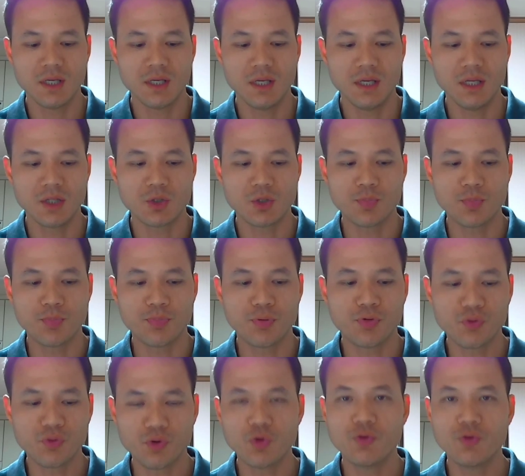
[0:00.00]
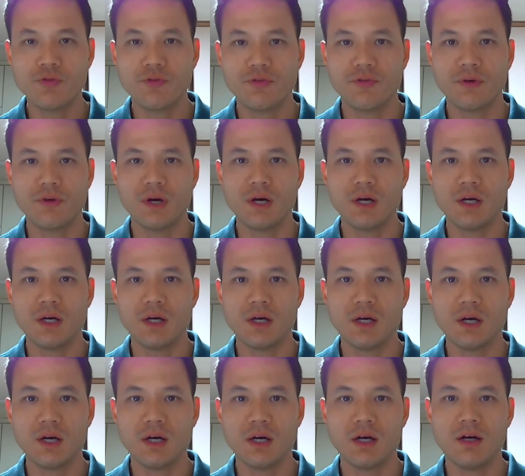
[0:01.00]
it's proof
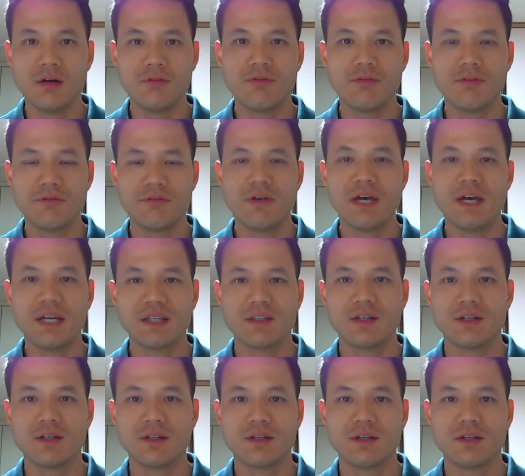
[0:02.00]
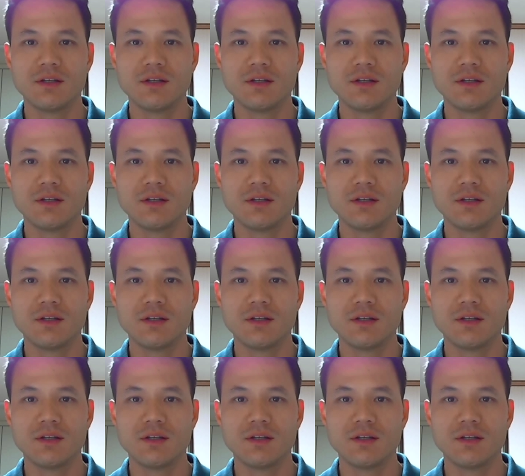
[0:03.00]
of the fact that